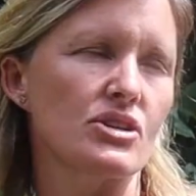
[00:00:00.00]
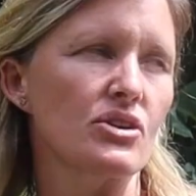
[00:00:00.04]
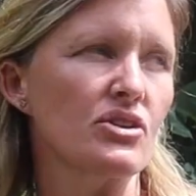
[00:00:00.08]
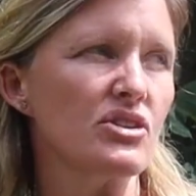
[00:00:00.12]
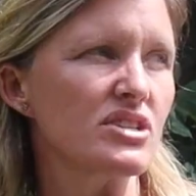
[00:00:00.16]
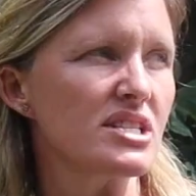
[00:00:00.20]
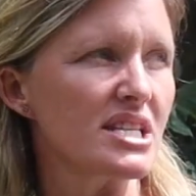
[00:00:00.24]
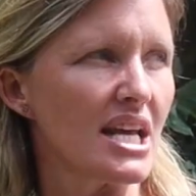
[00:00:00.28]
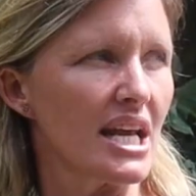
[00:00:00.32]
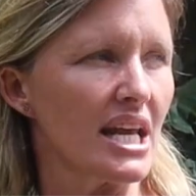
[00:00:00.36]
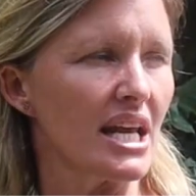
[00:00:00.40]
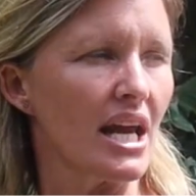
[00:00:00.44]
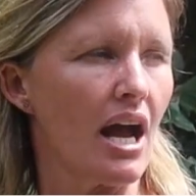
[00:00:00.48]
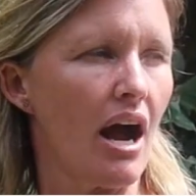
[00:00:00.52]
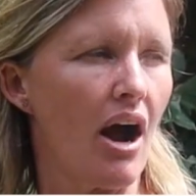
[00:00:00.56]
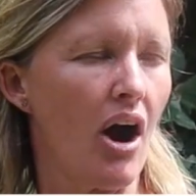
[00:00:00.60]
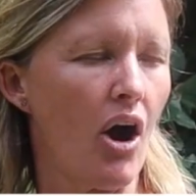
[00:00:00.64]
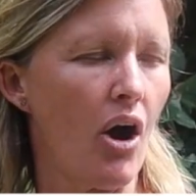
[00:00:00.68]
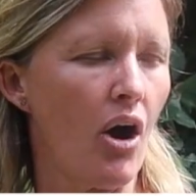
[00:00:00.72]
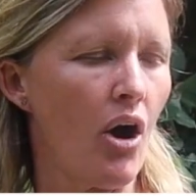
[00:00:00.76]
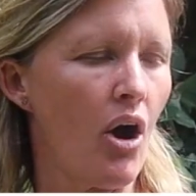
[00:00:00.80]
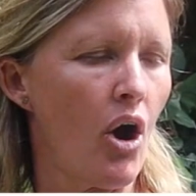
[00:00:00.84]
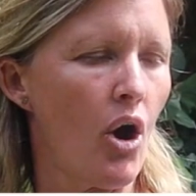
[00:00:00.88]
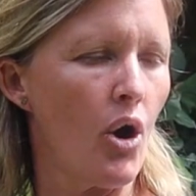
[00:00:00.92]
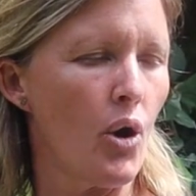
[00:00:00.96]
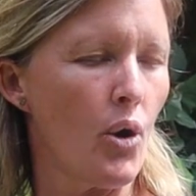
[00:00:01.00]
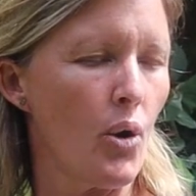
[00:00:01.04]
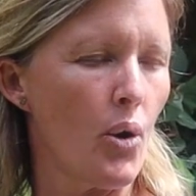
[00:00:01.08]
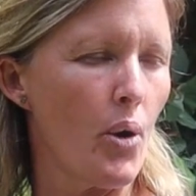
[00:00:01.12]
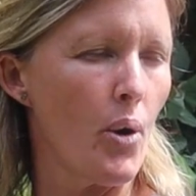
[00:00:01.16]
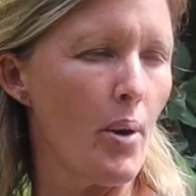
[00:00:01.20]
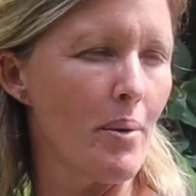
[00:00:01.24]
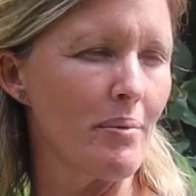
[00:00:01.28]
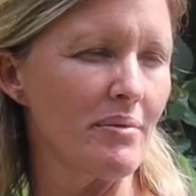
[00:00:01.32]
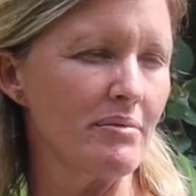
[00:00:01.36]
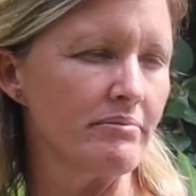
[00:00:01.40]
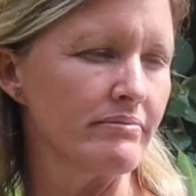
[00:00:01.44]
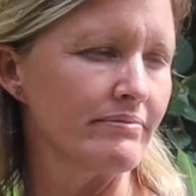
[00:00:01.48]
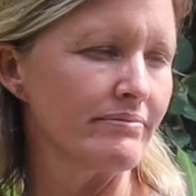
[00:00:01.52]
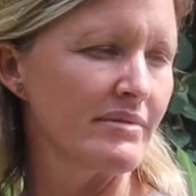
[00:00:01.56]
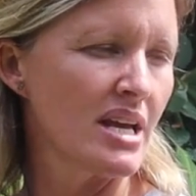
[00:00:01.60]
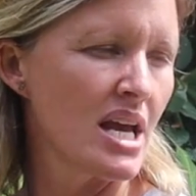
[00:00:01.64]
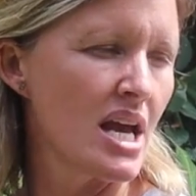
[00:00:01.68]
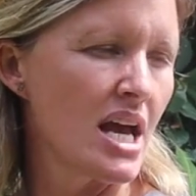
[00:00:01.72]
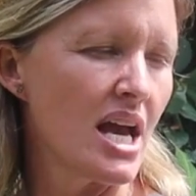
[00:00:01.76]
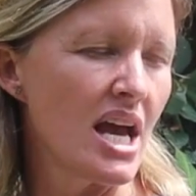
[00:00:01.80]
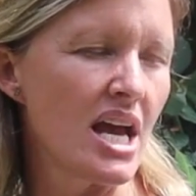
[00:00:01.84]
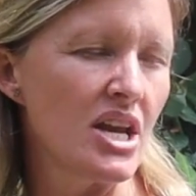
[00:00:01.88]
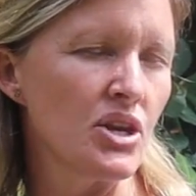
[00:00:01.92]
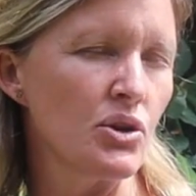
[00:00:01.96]
So you're sitting at home
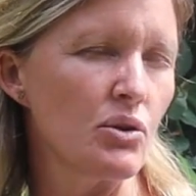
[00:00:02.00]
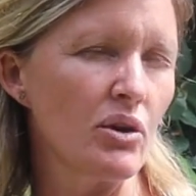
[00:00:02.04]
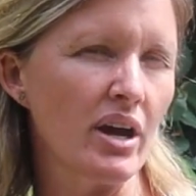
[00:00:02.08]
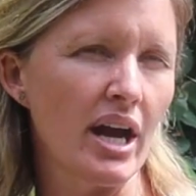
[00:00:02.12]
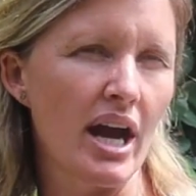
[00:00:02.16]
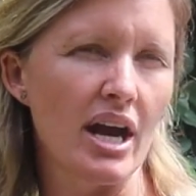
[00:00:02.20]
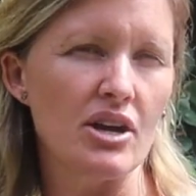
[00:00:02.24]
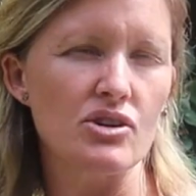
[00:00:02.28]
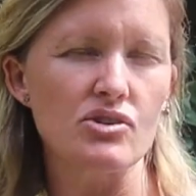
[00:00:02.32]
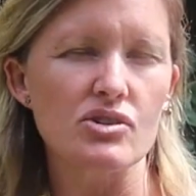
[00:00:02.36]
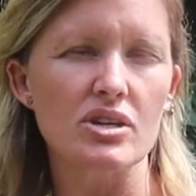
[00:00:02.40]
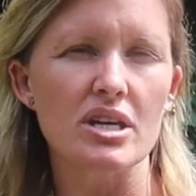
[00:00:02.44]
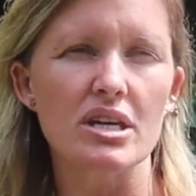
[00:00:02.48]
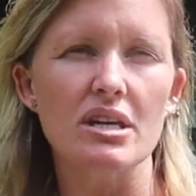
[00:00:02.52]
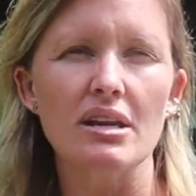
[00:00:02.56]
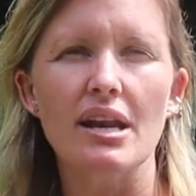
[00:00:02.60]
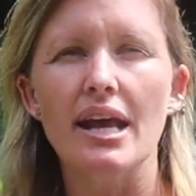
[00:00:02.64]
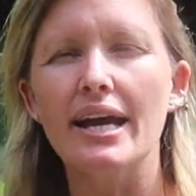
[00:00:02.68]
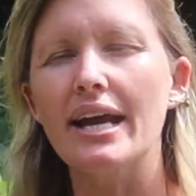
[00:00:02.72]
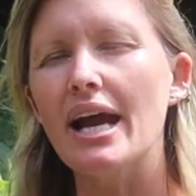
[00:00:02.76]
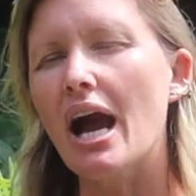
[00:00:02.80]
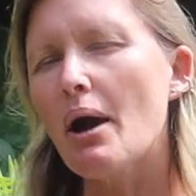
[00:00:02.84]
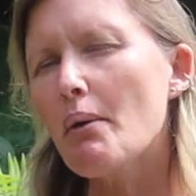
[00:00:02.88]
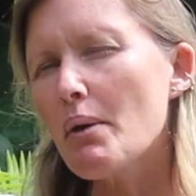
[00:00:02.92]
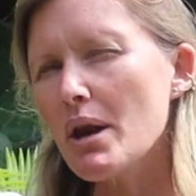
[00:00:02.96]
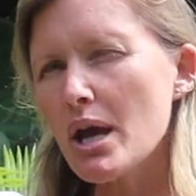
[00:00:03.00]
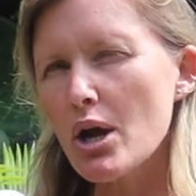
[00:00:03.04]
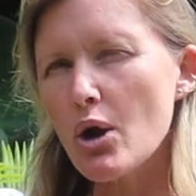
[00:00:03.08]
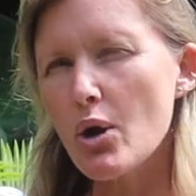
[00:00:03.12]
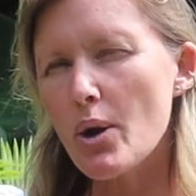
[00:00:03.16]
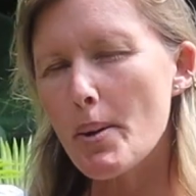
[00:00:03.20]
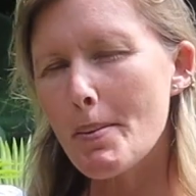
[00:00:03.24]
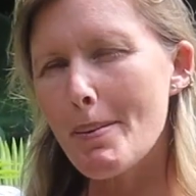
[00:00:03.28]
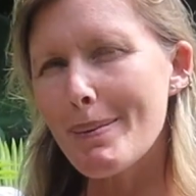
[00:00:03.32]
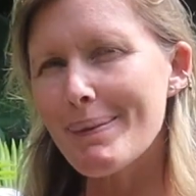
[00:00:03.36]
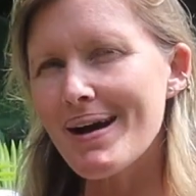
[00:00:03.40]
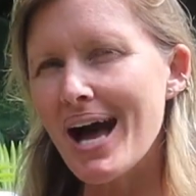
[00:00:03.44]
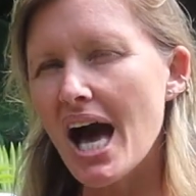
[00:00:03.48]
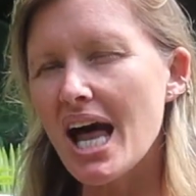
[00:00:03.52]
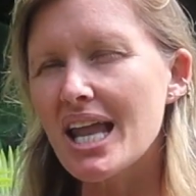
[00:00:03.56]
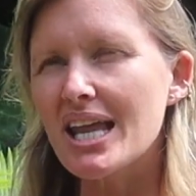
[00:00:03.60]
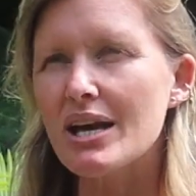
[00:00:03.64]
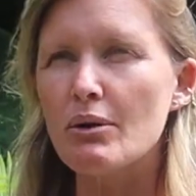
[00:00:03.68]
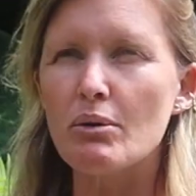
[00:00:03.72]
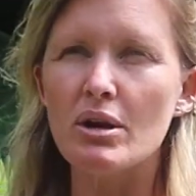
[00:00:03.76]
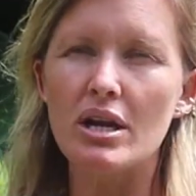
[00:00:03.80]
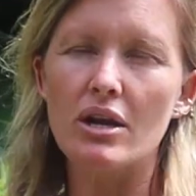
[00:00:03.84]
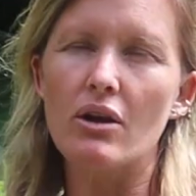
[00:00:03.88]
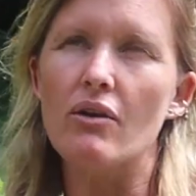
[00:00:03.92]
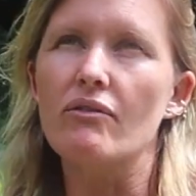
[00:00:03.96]
in your country and you're like, I want to go to
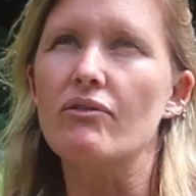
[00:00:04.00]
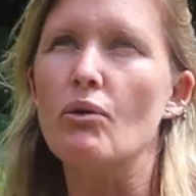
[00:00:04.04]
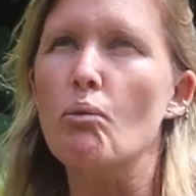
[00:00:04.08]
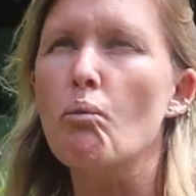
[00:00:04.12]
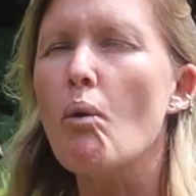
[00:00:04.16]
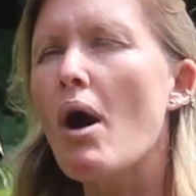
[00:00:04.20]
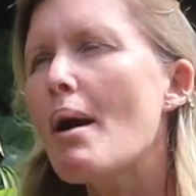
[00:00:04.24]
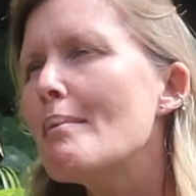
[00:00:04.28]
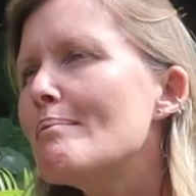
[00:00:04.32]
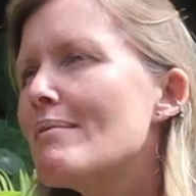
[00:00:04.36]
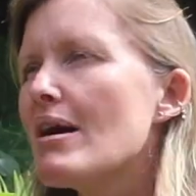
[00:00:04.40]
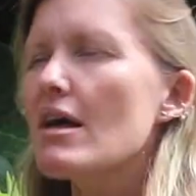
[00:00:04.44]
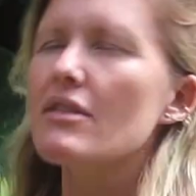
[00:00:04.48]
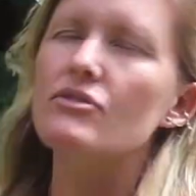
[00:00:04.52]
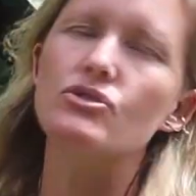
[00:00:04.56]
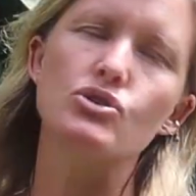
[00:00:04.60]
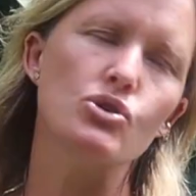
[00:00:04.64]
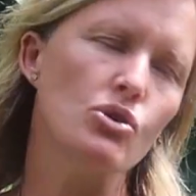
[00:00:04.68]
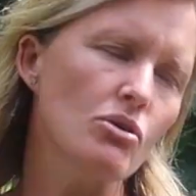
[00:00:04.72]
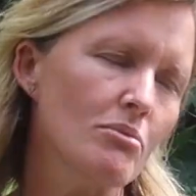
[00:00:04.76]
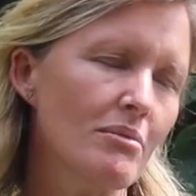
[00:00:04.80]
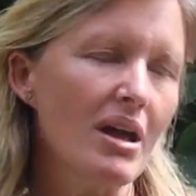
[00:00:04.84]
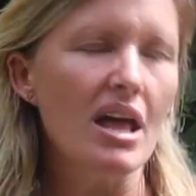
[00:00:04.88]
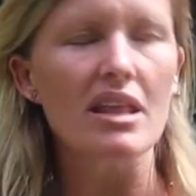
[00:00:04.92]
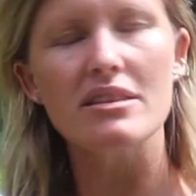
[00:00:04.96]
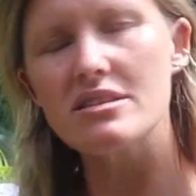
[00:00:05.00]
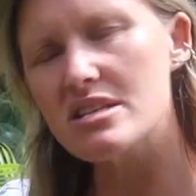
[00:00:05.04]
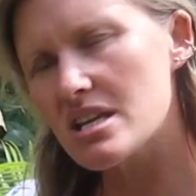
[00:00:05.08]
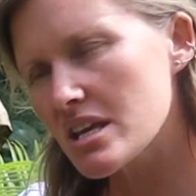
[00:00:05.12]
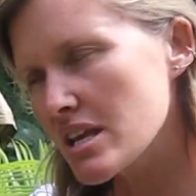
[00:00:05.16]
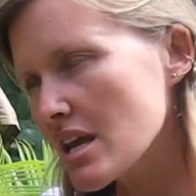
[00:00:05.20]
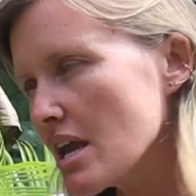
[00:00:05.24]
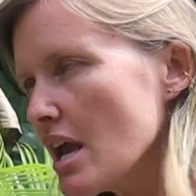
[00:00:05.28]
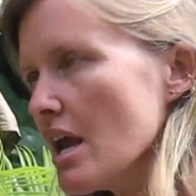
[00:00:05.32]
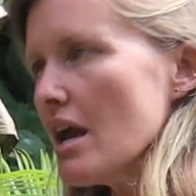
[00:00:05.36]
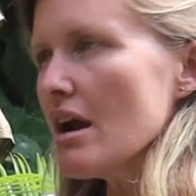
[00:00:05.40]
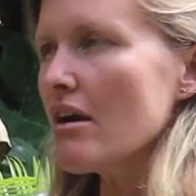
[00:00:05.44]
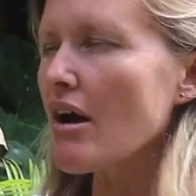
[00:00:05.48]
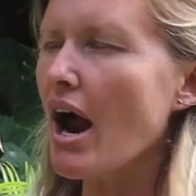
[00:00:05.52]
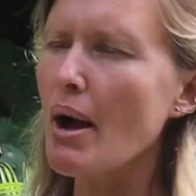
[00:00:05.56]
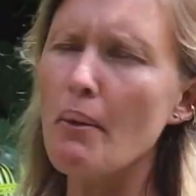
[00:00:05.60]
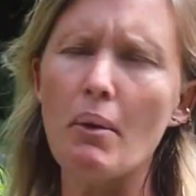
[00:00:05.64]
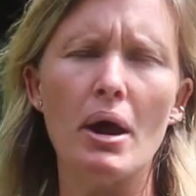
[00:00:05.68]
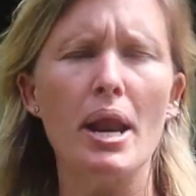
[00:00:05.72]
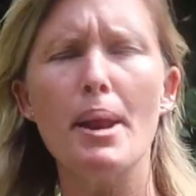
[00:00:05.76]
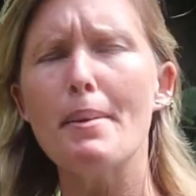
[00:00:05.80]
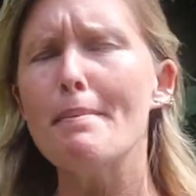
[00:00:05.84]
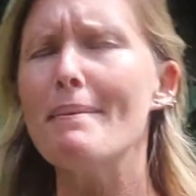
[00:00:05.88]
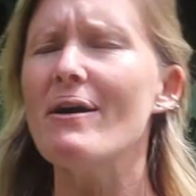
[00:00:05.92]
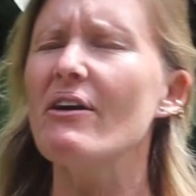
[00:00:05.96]
Bali, I want to go for 1 month, 2 months, a year, I
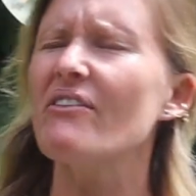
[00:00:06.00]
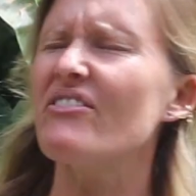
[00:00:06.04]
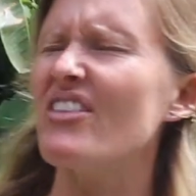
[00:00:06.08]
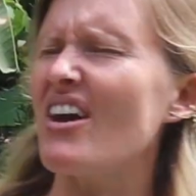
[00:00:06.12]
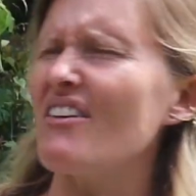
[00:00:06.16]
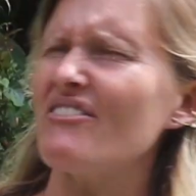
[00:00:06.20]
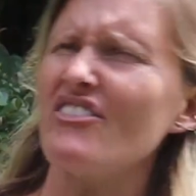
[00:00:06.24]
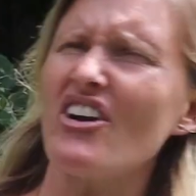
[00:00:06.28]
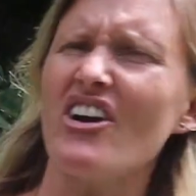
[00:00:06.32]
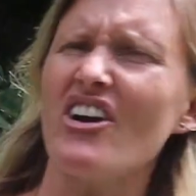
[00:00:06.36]
want to move there